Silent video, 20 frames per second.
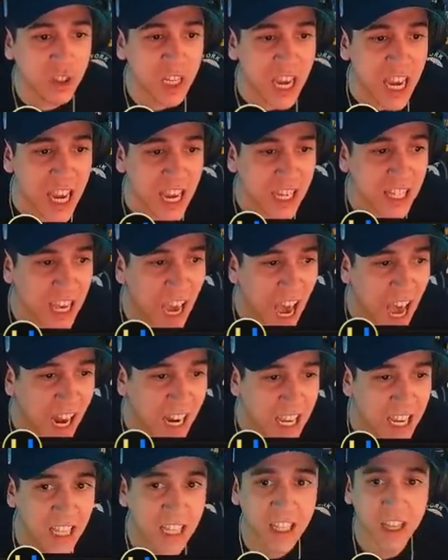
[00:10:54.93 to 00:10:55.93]
hit,
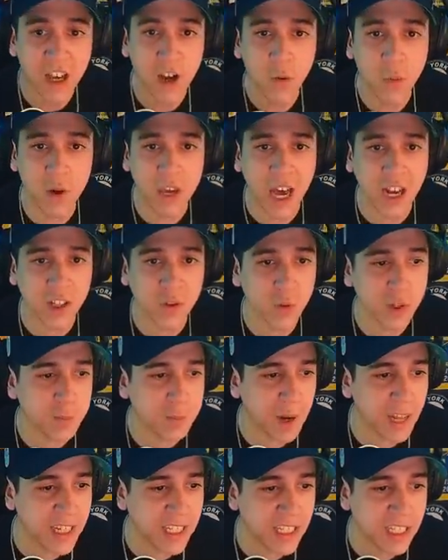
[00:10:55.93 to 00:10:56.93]
Yadi. We got to switch
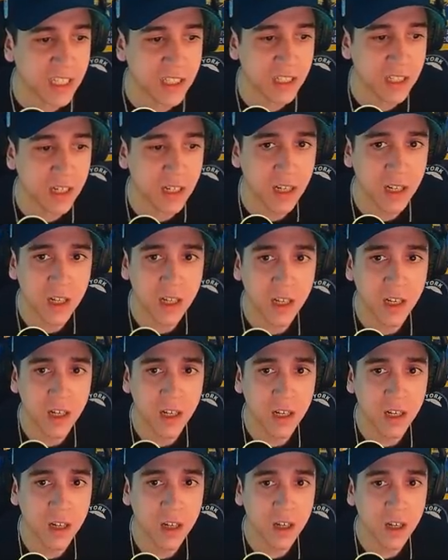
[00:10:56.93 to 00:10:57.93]
places.
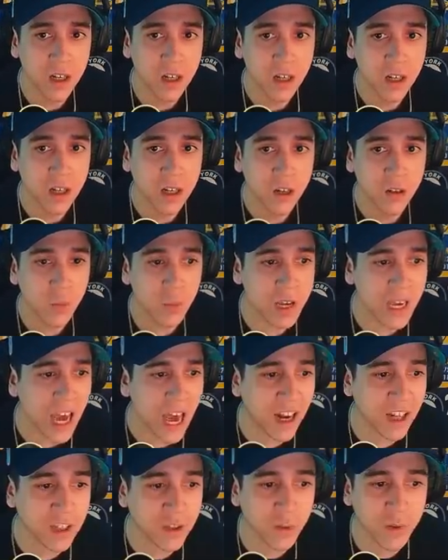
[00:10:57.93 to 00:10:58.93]
We got
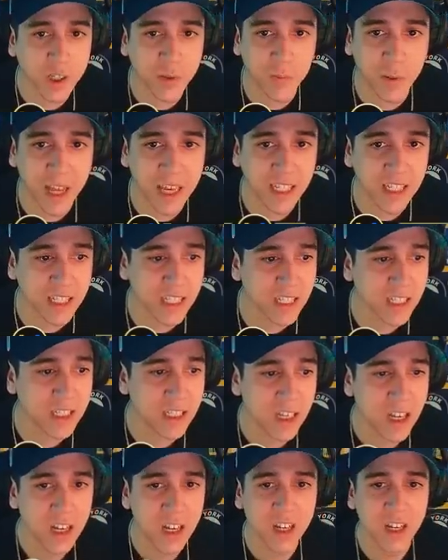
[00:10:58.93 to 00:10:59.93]
to switch places.
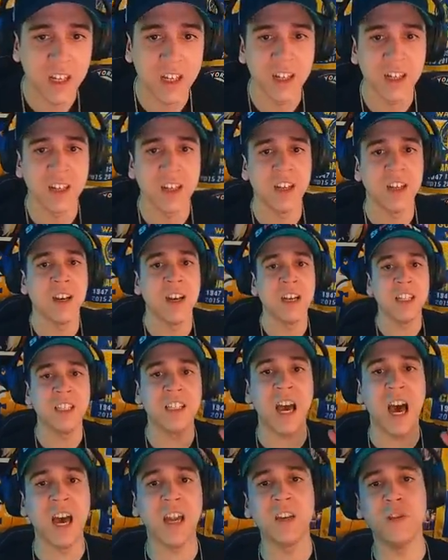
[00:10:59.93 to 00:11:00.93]

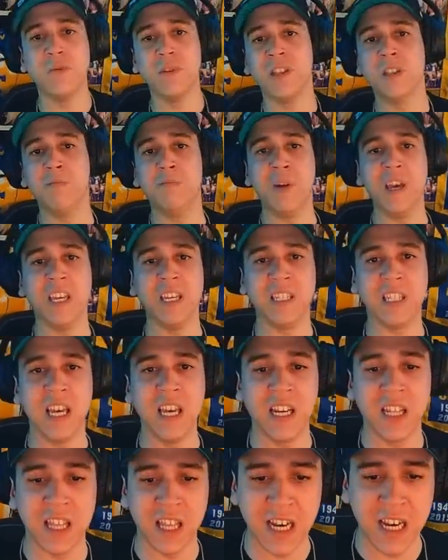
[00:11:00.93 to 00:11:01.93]
Yadi with the biggest hit
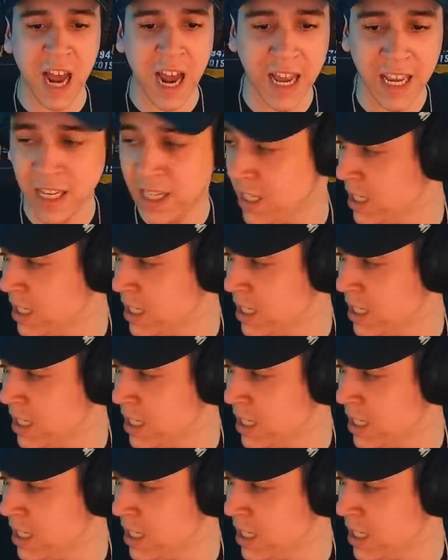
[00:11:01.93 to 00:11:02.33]
of the night.